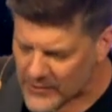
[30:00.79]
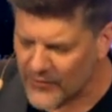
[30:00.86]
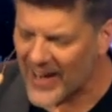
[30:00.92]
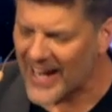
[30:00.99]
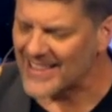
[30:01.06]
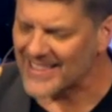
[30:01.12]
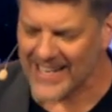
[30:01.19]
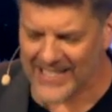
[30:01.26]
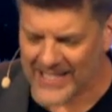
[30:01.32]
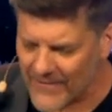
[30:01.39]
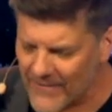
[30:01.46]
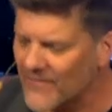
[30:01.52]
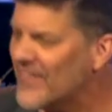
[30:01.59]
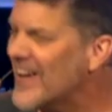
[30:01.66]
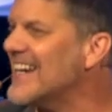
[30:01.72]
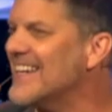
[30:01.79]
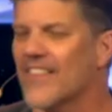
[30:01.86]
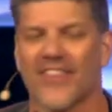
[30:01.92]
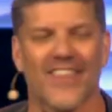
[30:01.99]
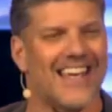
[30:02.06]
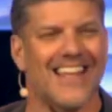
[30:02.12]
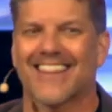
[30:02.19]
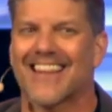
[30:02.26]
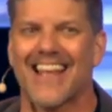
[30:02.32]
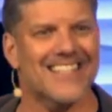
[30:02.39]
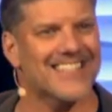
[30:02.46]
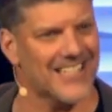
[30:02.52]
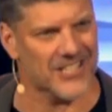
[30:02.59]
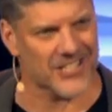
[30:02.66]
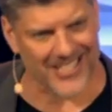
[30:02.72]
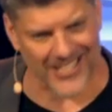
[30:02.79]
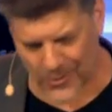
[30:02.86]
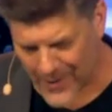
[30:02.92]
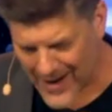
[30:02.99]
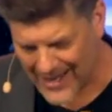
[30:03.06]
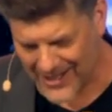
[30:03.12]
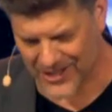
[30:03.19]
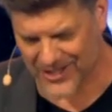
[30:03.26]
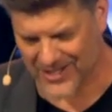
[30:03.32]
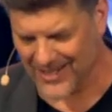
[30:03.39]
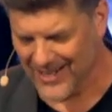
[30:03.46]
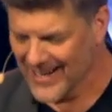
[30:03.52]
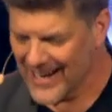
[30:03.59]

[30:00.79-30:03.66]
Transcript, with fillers: faith isn't faith unless it's stretched.